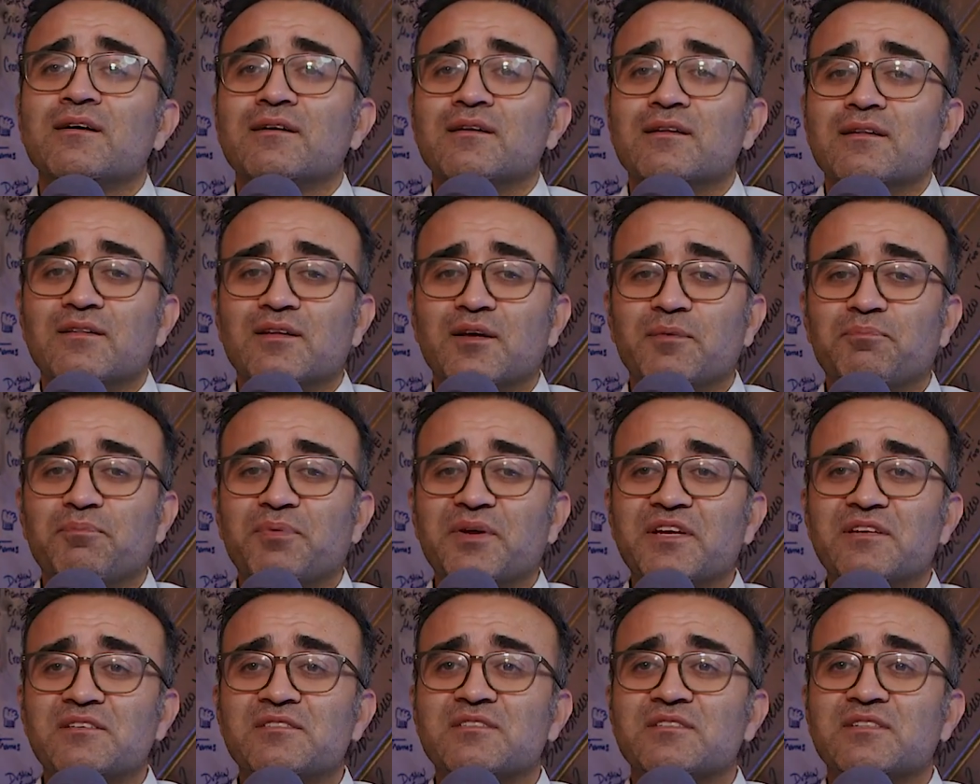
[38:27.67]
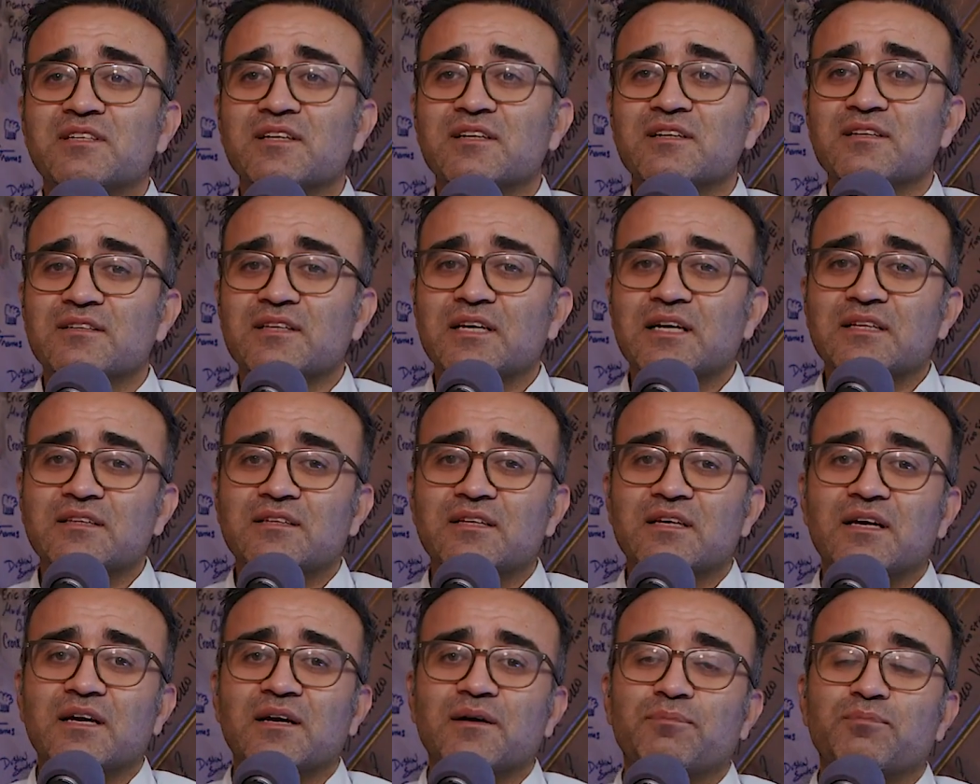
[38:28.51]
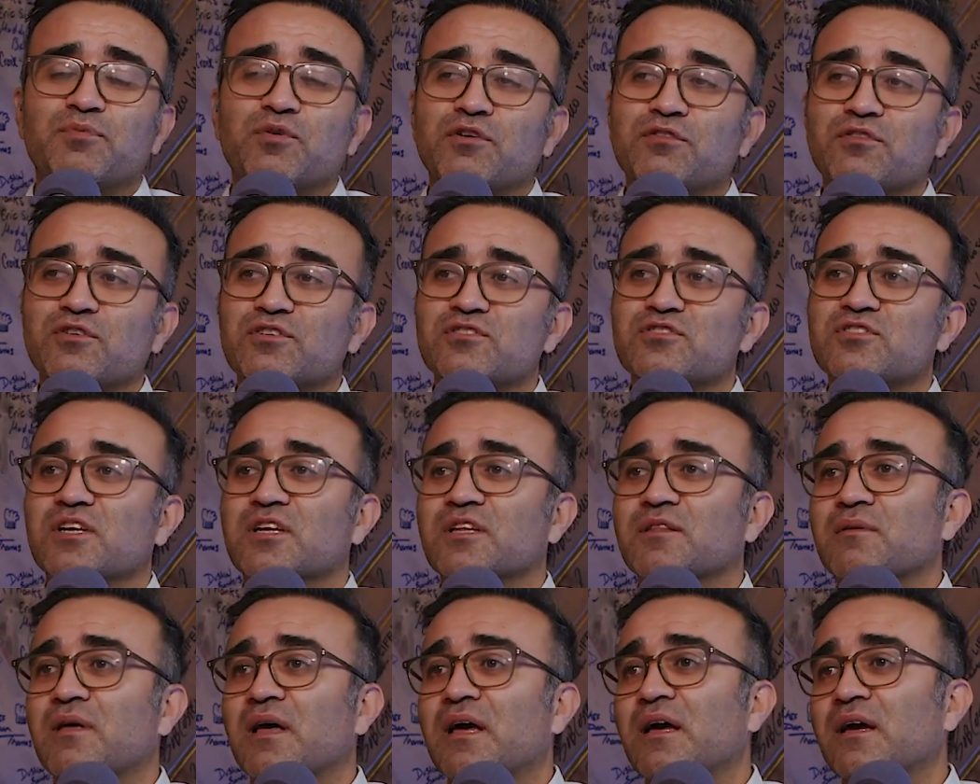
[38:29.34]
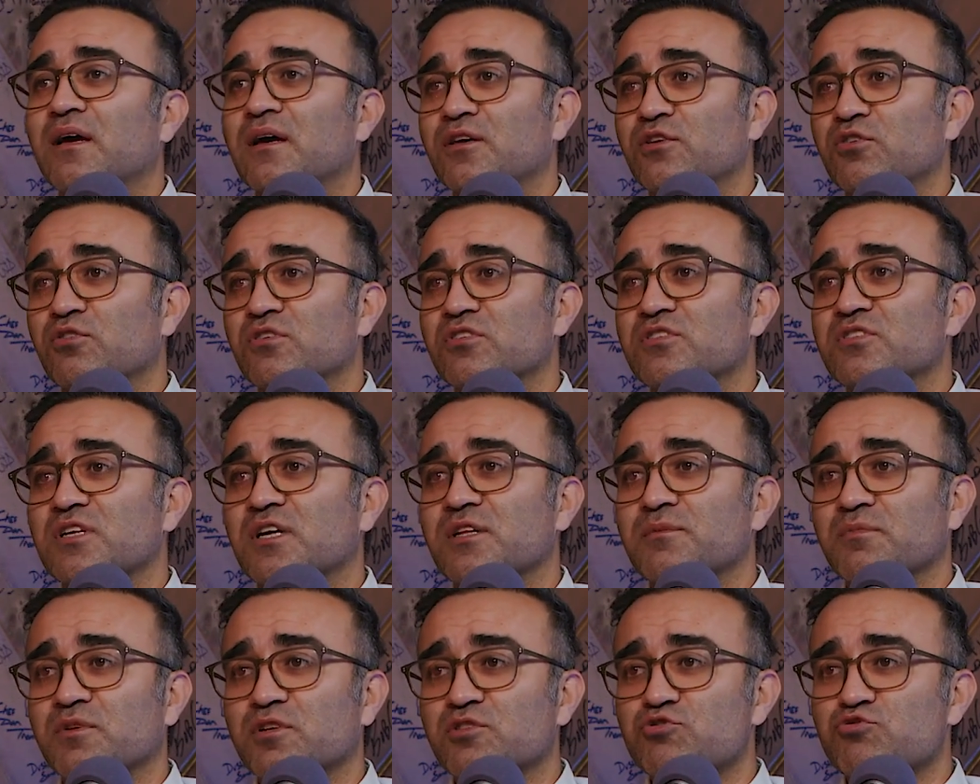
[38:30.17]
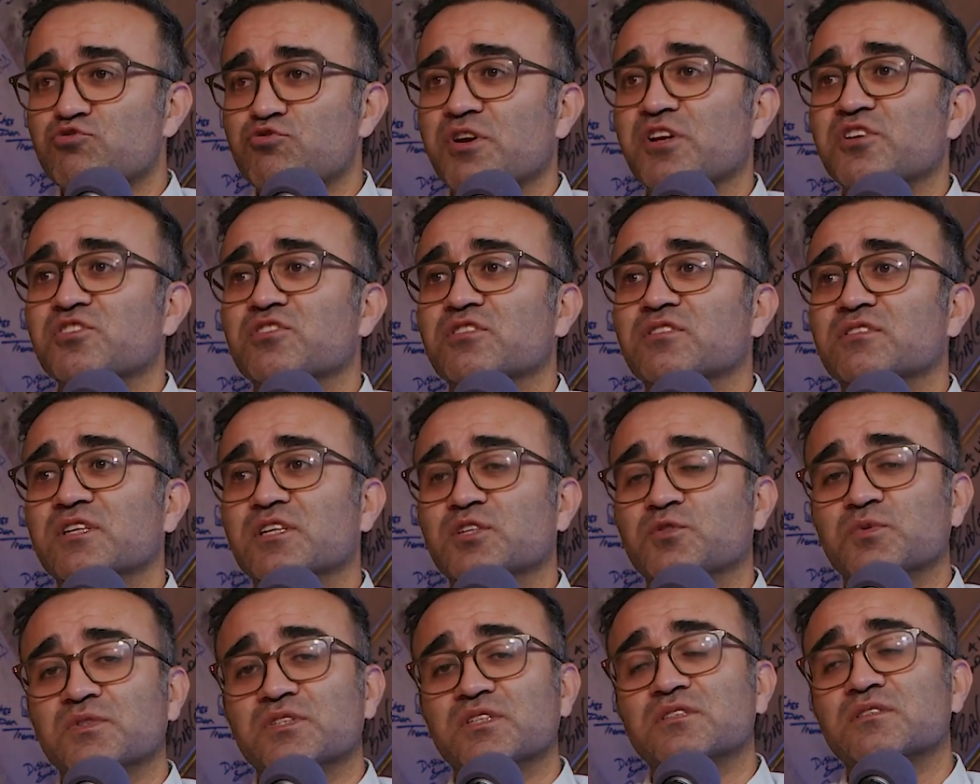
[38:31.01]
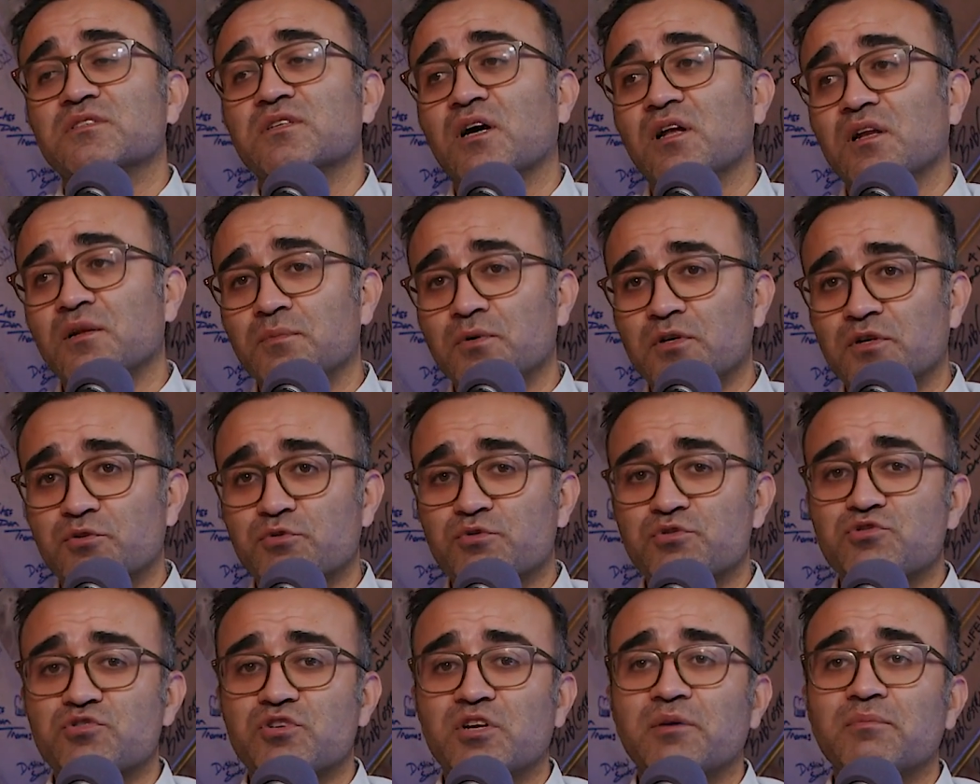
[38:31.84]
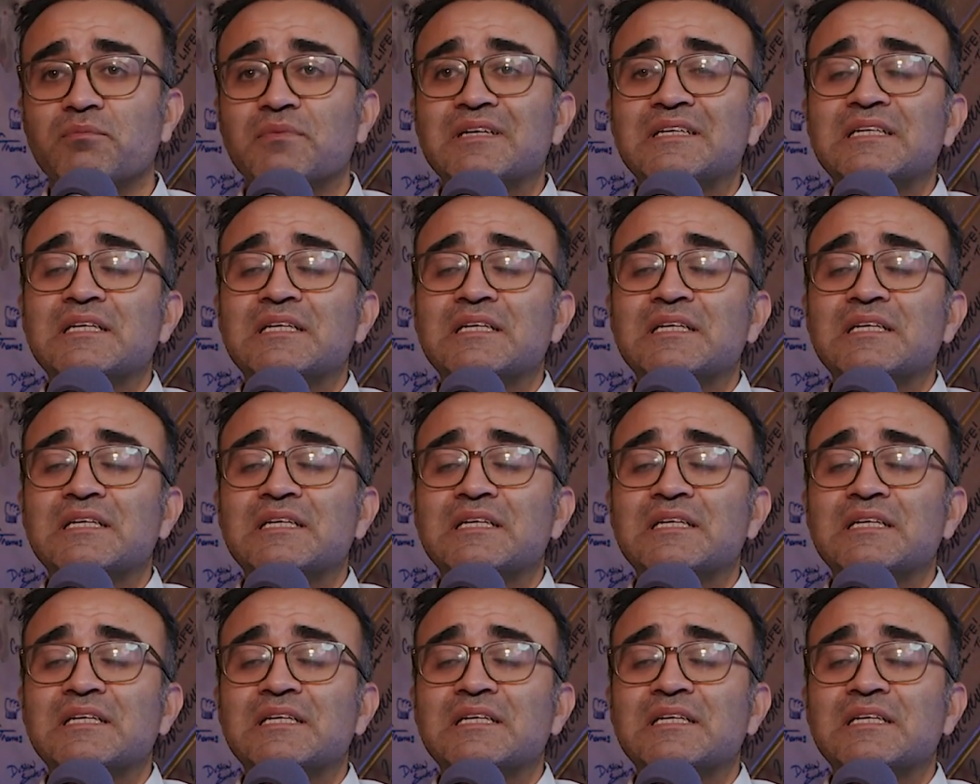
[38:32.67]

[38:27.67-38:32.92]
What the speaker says: the peace deal that the previous U.S. administration did with the Taliban regime,